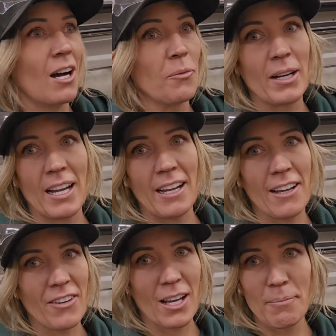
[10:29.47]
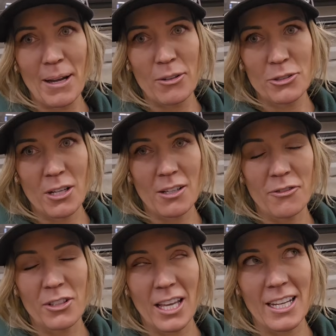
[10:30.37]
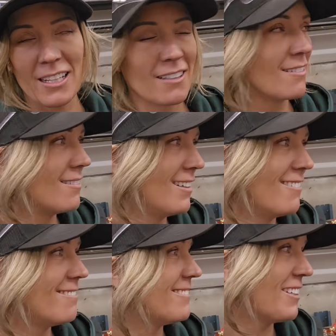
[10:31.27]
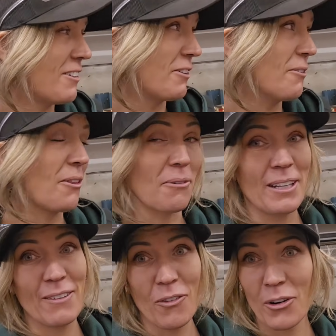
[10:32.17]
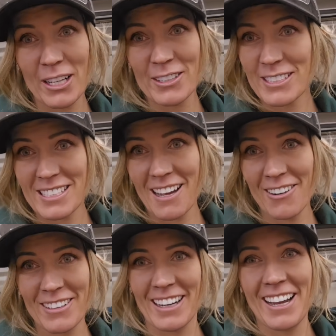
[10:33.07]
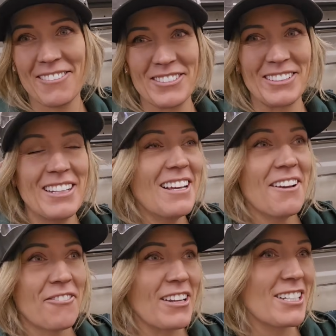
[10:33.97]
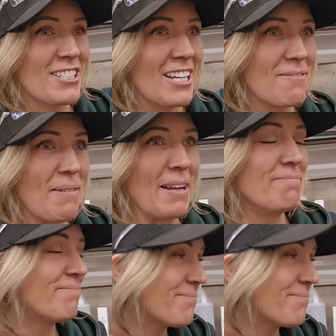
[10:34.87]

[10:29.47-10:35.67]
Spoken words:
when I have had my own truck for like, I don't know, 3-4 years now, and I haven't finished it. But